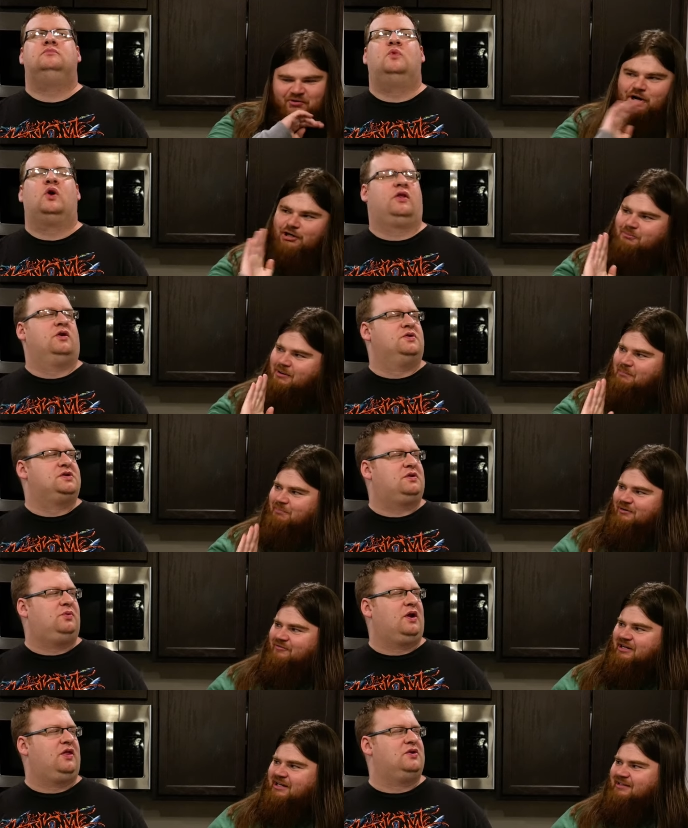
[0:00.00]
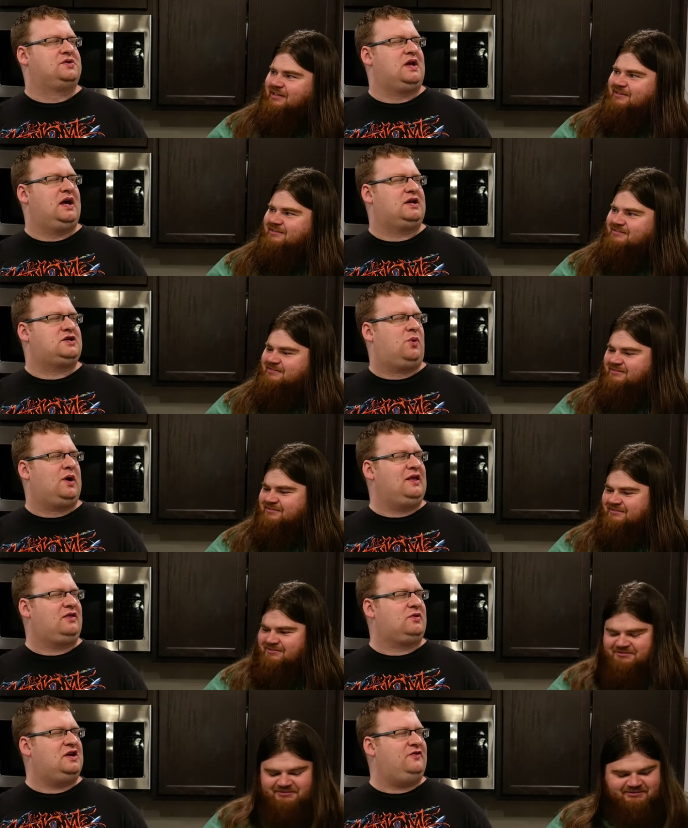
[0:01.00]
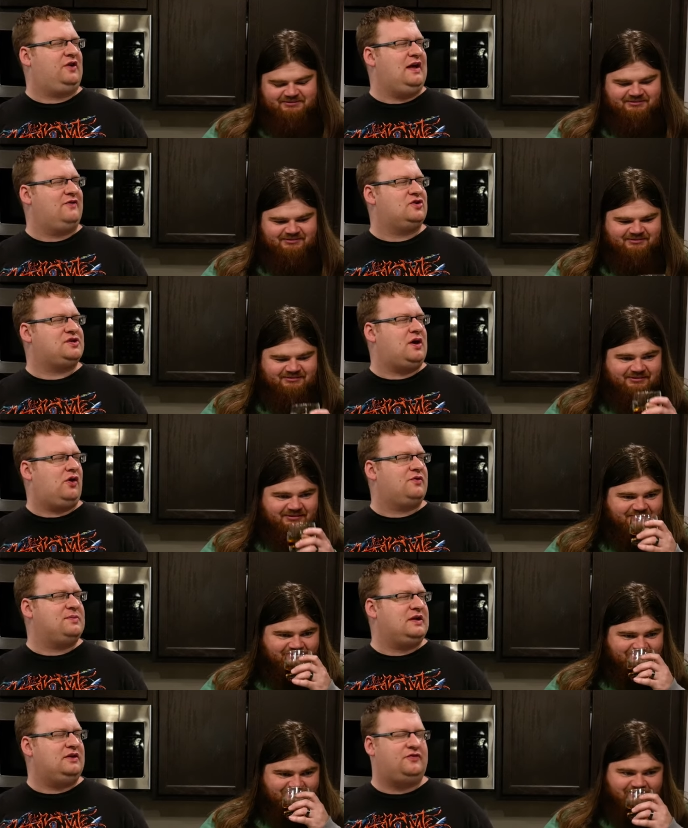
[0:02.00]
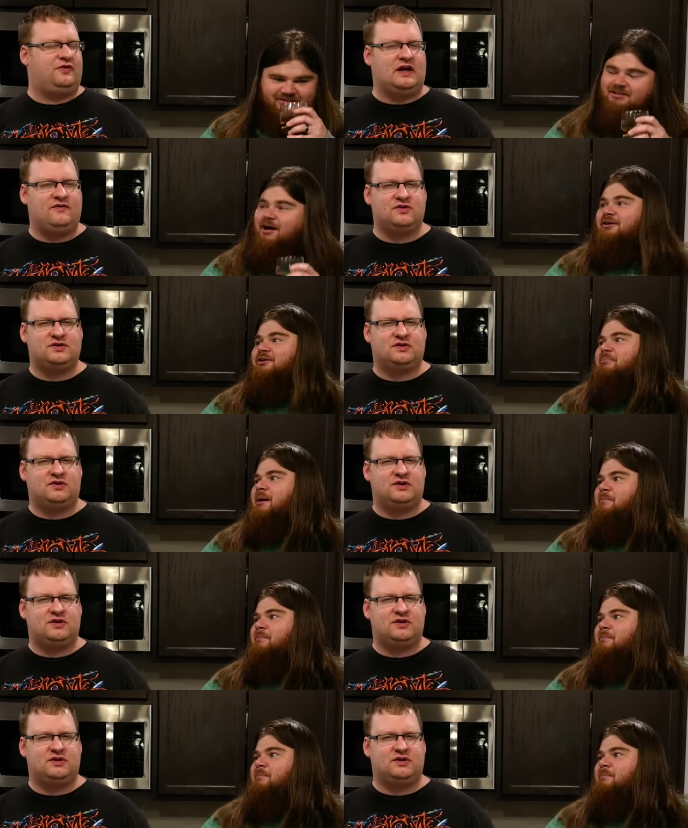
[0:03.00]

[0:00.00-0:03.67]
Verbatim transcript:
Speaker 1: Dr. Pepper vanilla. One of those like 23 flavors, however many flavors Dr.